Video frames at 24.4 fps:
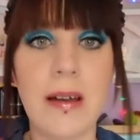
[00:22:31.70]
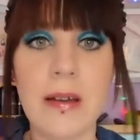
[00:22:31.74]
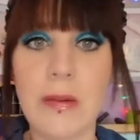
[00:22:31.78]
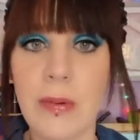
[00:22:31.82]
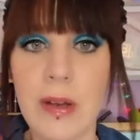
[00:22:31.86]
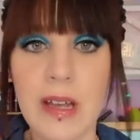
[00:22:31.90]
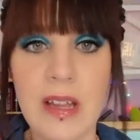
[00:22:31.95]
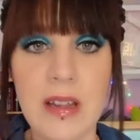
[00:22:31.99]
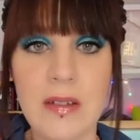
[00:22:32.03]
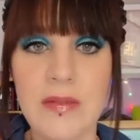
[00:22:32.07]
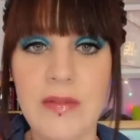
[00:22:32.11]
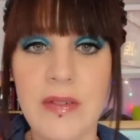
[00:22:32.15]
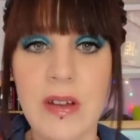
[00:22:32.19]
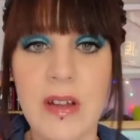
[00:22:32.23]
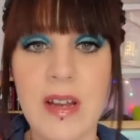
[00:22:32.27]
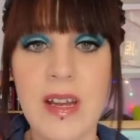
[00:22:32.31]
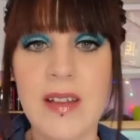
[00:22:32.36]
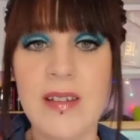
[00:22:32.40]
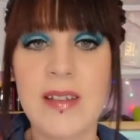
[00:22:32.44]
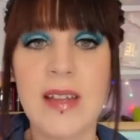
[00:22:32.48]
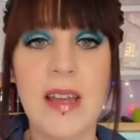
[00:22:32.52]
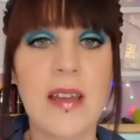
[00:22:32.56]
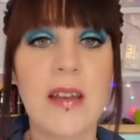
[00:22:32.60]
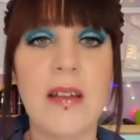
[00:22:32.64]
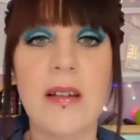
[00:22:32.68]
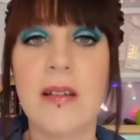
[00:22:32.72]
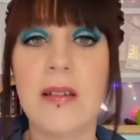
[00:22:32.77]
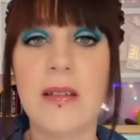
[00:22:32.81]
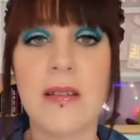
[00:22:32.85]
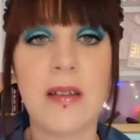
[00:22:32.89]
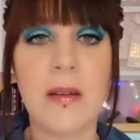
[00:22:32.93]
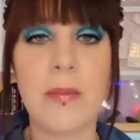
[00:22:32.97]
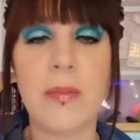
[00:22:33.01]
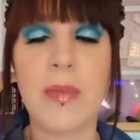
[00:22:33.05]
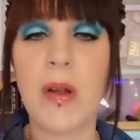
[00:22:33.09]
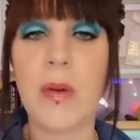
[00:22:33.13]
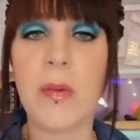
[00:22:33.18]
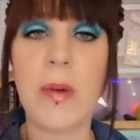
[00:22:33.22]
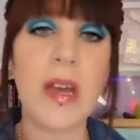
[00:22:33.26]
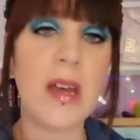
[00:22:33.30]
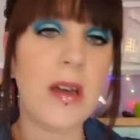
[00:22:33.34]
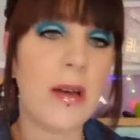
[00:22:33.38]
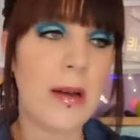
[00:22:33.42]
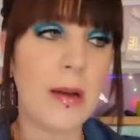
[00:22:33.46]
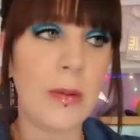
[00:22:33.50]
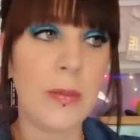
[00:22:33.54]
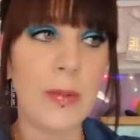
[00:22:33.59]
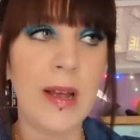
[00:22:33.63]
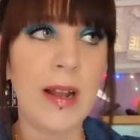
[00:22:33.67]
I wait the 30 seconds, I blow
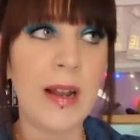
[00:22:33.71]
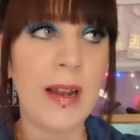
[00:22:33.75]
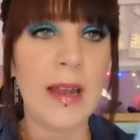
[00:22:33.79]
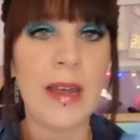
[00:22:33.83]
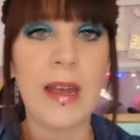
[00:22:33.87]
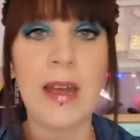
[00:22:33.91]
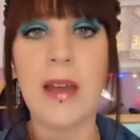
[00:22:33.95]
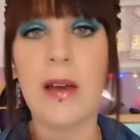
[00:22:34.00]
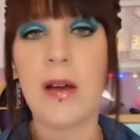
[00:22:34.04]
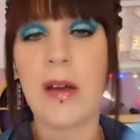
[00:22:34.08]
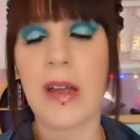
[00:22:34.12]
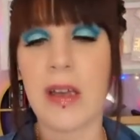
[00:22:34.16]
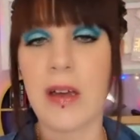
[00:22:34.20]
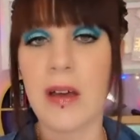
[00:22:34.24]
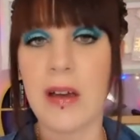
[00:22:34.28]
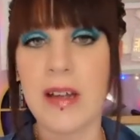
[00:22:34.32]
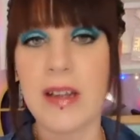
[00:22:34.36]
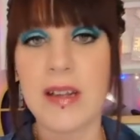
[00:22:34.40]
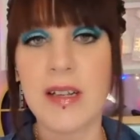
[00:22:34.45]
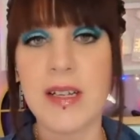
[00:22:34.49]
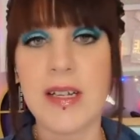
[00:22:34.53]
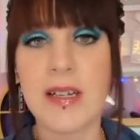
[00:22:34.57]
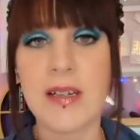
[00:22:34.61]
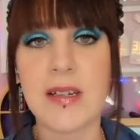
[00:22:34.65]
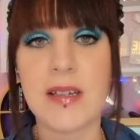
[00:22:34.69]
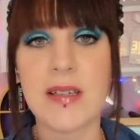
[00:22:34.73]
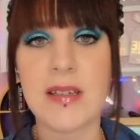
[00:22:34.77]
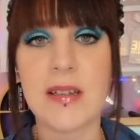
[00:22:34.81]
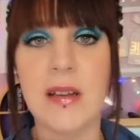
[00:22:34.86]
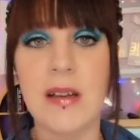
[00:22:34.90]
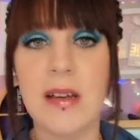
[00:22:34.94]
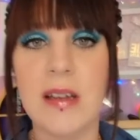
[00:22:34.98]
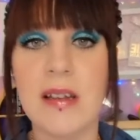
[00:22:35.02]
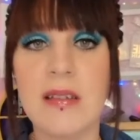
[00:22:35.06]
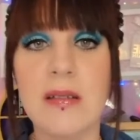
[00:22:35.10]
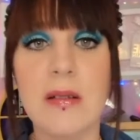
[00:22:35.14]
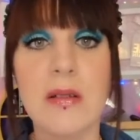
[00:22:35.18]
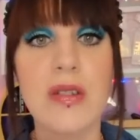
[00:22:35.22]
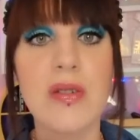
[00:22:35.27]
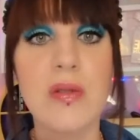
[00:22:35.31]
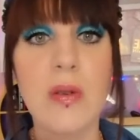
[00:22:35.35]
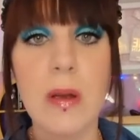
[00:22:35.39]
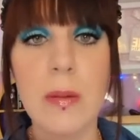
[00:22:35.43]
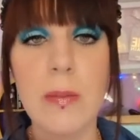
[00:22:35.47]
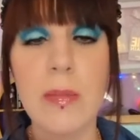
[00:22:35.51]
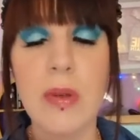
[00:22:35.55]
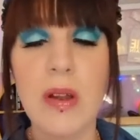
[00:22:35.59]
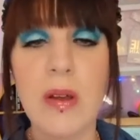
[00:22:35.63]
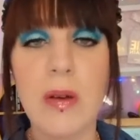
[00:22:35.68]
it, I wiggle it, I cut it down to size,
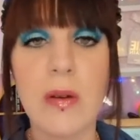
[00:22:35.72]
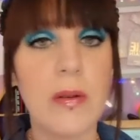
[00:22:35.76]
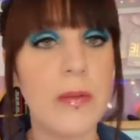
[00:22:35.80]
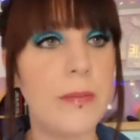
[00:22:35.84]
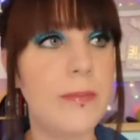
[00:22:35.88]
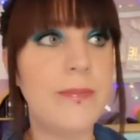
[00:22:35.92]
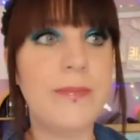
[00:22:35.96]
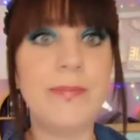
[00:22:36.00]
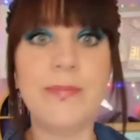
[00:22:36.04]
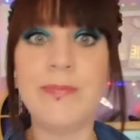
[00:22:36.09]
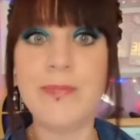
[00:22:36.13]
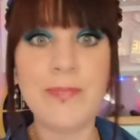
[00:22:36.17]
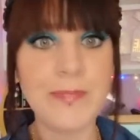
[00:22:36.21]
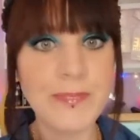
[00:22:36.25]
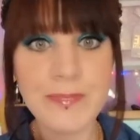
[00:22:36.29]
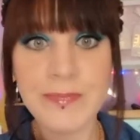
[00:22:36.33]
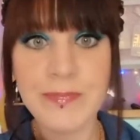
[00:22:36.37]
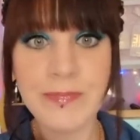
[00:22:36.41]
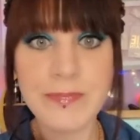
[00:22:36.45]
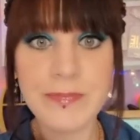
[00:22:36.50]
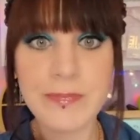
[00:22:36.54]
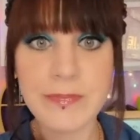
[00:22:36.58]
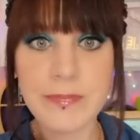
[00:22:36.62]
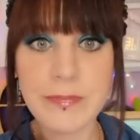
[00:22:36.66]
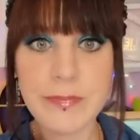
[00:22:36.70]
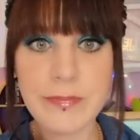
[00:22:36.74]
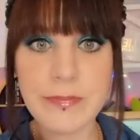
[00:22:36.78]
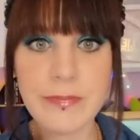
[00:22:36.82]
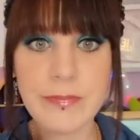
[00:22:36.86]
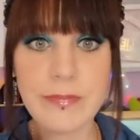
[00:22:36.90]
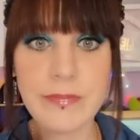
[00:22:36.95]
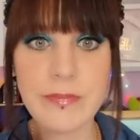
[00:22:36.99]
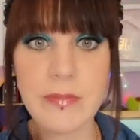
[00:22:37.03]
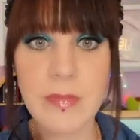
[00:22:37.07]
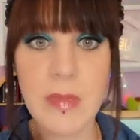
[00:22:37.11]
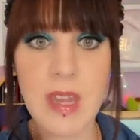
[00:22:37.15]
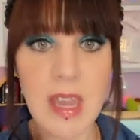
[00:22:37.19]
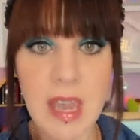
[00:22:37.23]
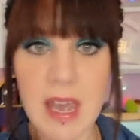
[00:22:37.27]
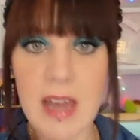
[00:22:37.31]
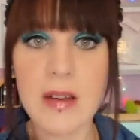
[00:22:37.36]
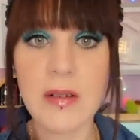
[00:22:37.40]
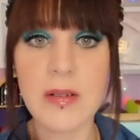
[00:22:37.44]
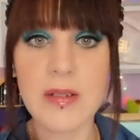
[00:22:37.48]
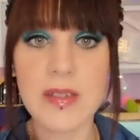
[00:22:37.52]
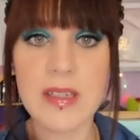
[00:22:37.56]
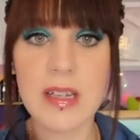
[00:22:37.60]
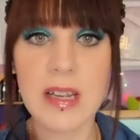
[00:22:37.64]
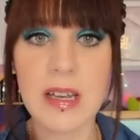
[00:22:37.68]
try and put it on,
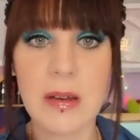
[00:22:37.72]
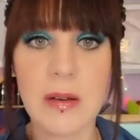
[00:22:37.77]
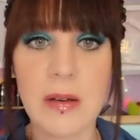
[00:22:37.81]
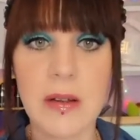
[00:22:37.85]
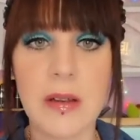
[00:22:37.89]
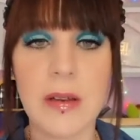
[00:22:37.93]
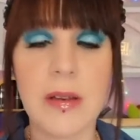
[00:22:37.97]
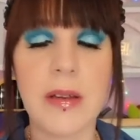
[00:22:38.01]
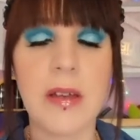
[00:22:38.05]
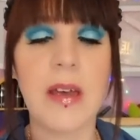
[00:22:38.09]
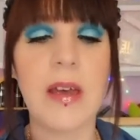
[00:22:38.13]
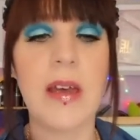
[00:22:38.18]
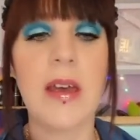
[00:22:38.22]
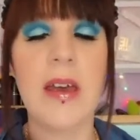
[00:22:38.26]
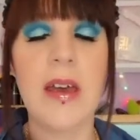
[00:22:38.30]
cannot stick it on.